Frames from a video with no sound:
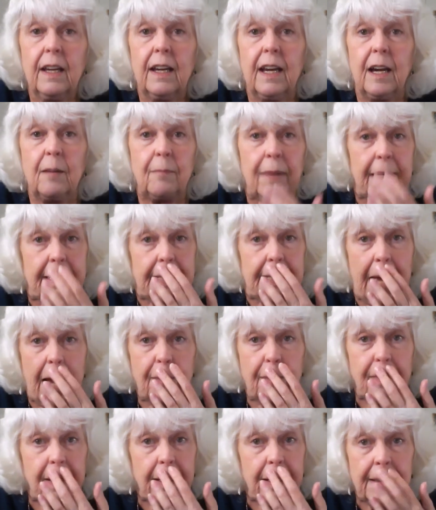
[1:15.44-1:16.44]
And by
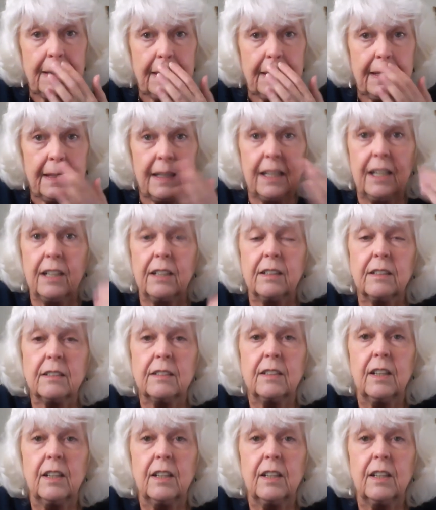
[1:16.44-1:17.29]
tapping here,